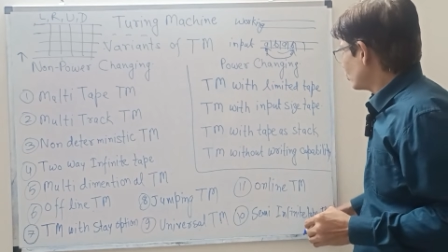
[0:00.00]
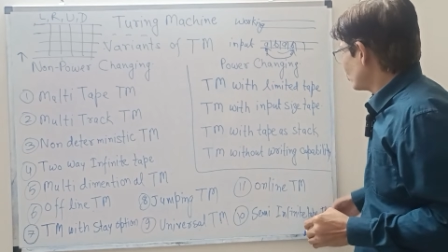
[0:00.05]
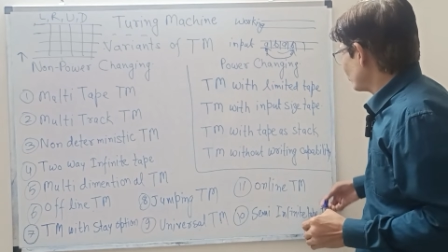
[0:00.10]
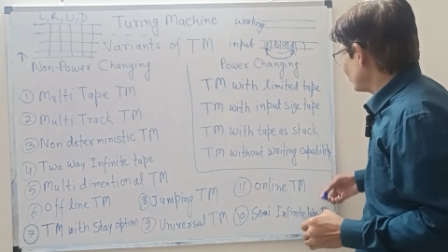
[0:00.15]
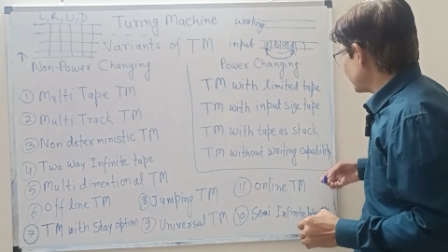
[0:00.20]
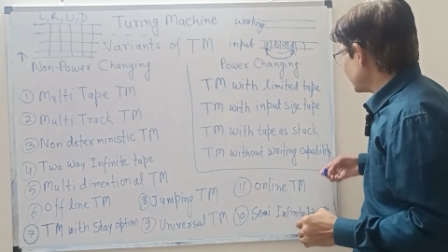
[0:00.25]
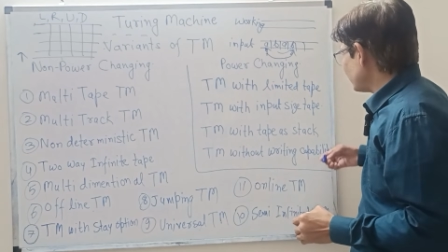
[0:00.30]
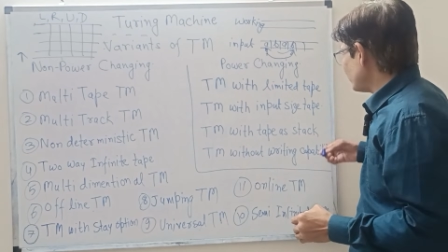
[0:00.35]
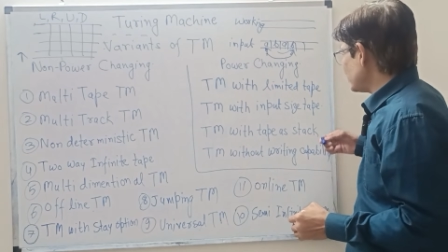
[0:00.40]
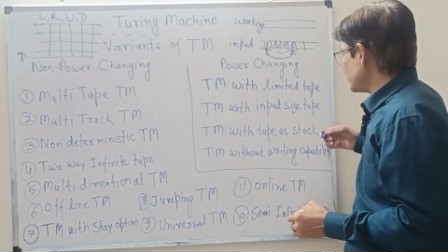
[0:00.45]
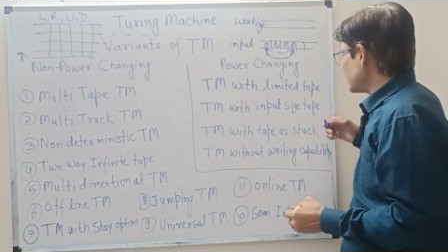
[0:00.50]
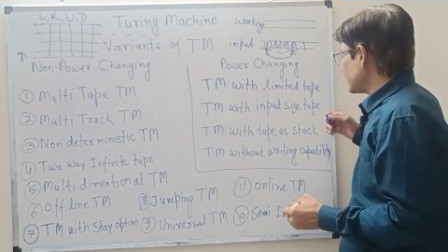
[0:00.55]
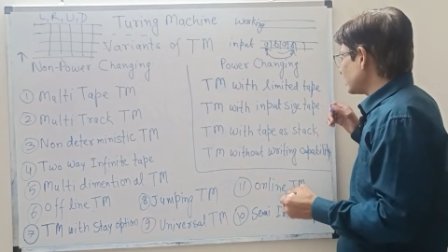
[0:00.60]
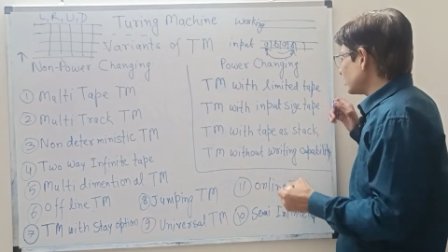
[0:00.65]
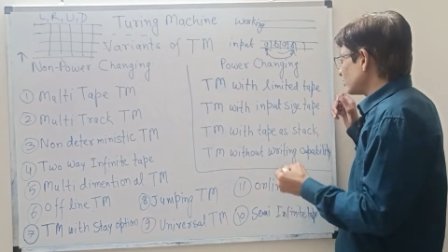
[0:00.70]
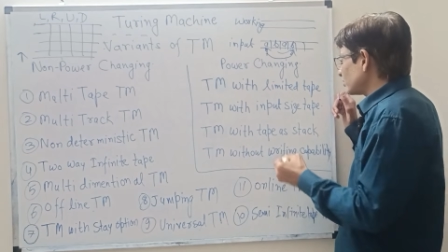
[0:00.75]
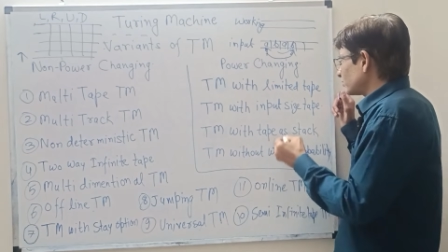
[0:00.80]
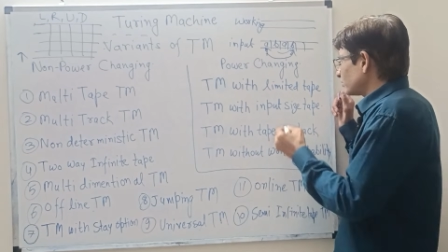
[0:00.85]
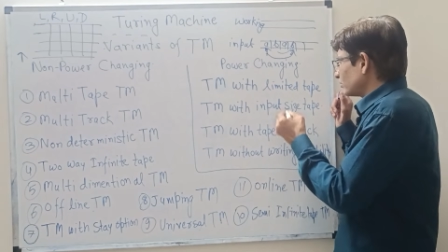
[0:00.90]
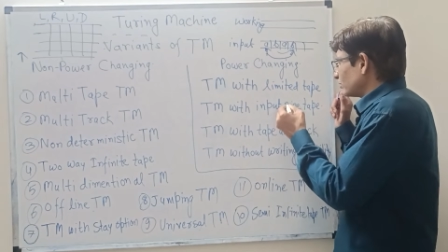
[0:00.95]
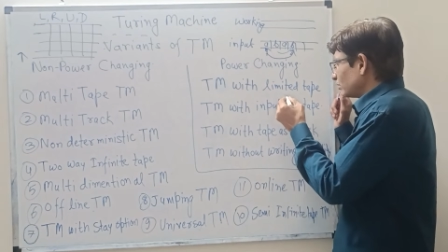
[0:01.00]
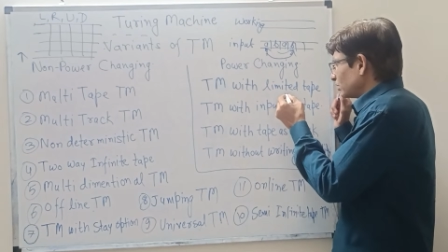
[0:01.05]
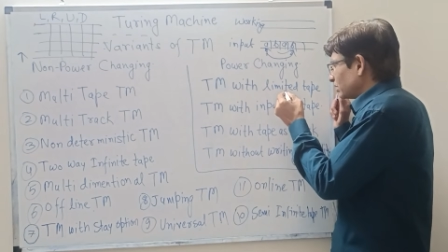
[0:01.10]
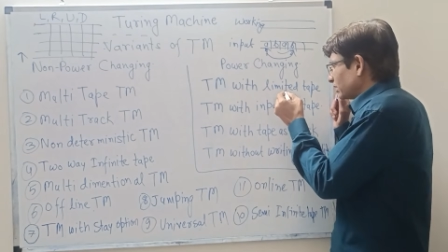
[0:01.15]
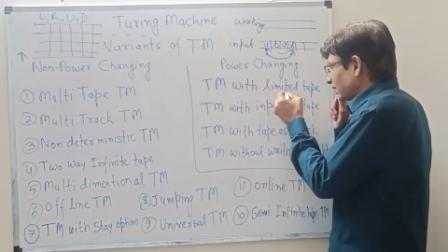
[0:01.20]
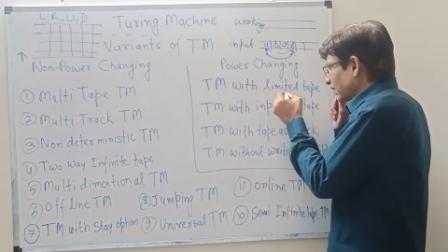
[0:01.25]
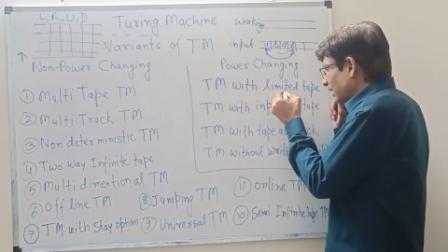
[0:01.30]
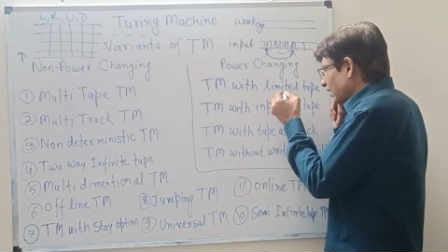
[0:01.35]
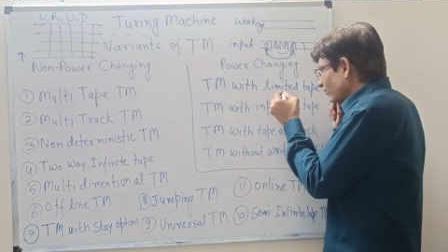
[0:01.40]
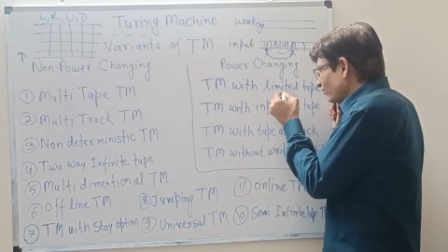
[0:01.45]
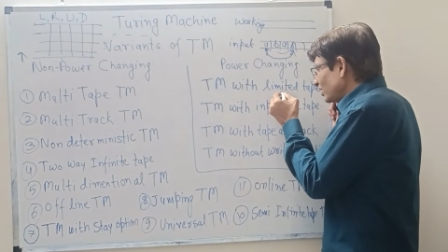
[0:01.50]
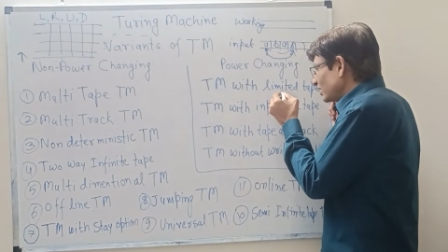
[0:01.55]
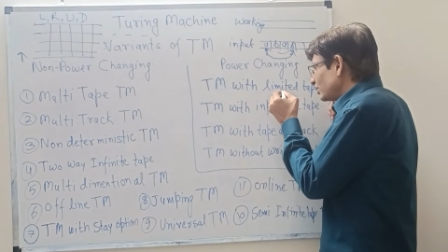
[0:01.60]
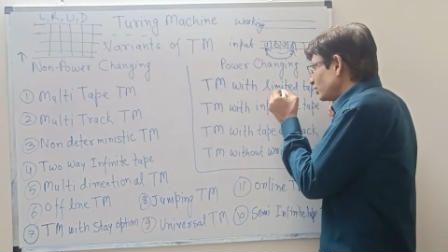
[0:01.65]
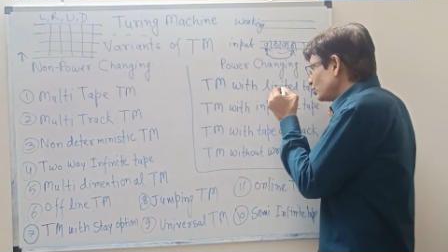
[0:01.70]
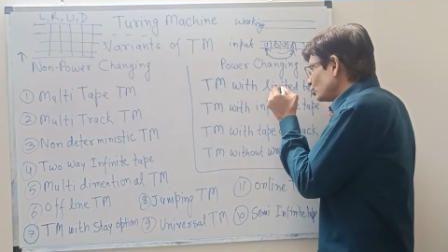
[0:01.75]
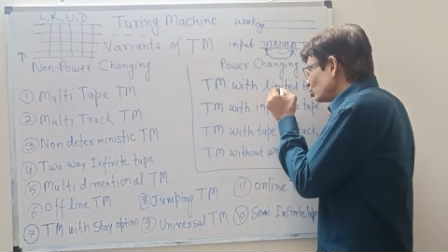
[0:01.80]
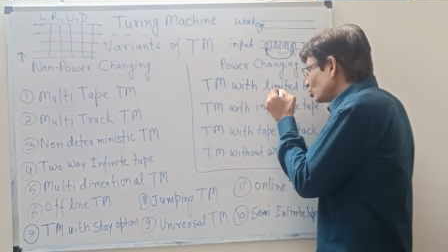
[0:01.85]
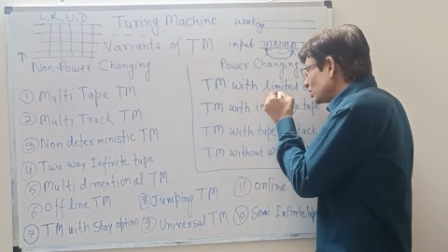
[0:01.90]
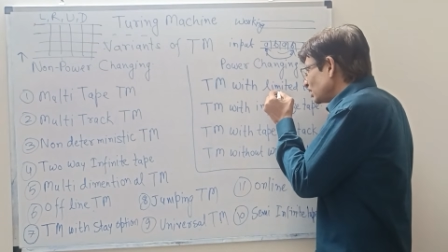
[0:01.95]
when we are
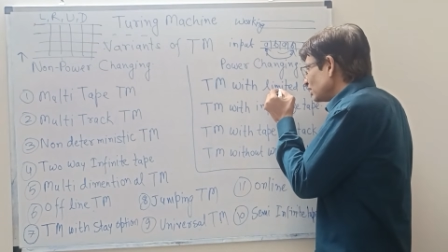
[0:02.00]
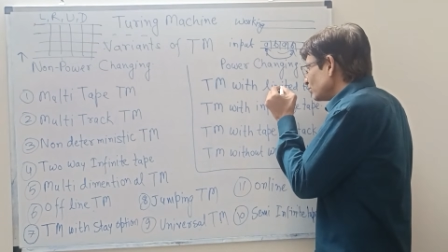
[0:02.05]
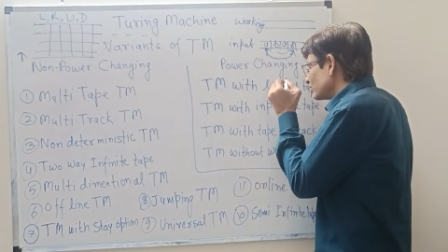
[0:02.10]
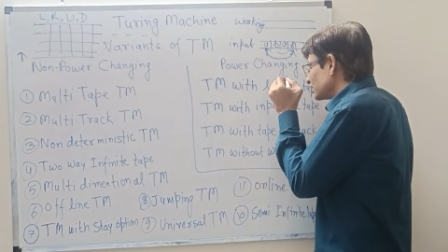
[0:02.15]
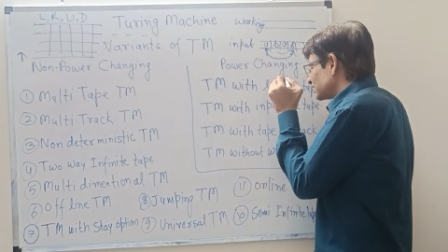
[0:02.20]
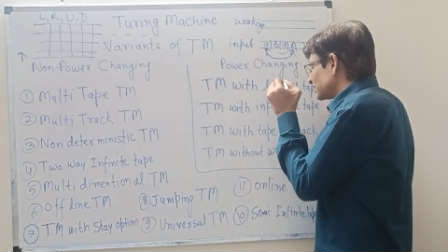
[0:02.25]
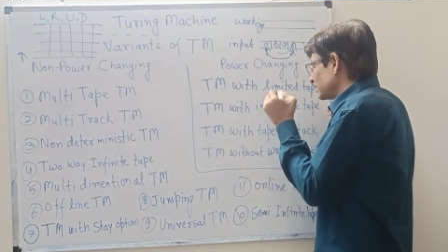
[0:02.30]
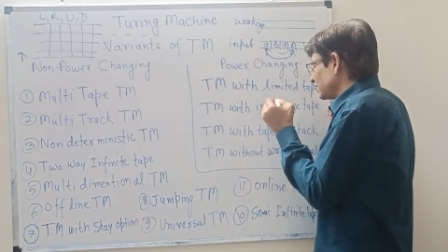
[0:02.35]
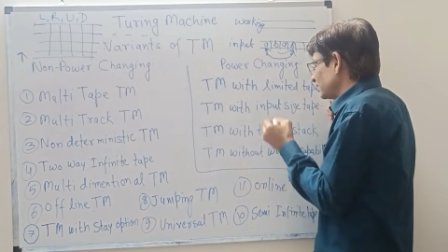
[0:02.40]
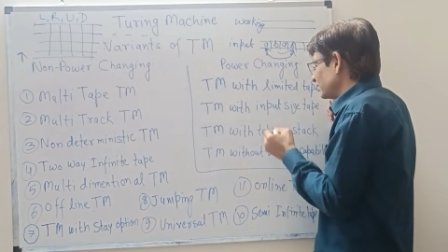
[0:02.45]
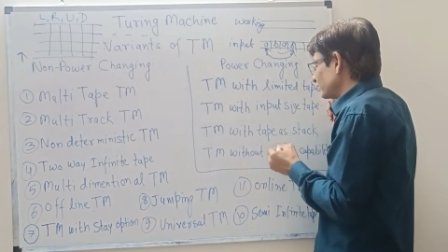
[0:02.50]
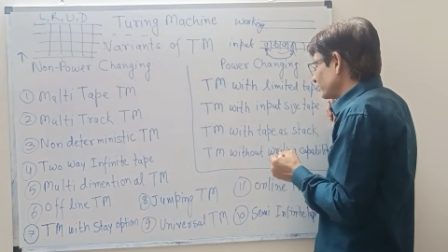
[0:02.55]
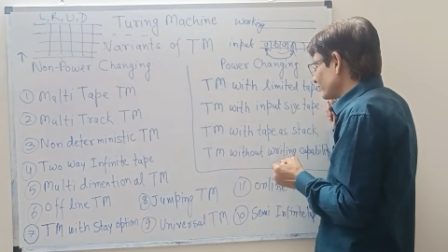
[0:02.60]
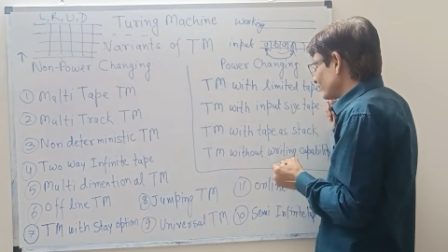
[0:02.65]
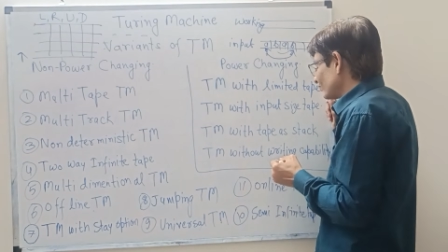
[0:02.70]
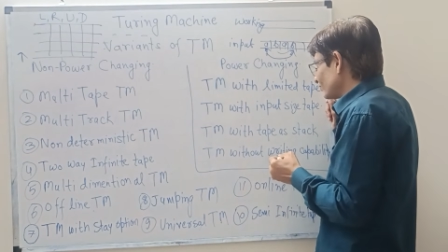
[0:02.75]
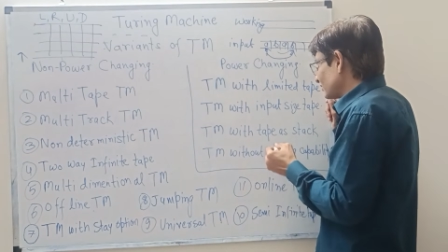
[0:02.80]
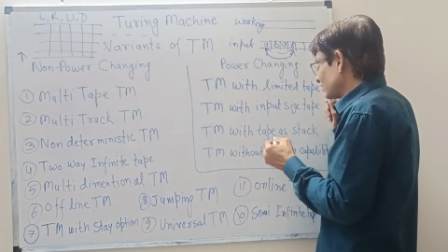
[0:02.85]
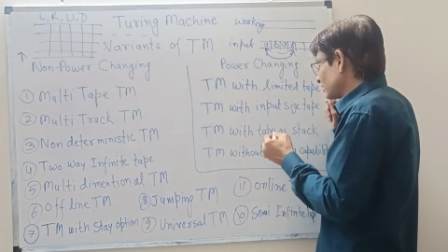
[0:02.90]
having Turing machine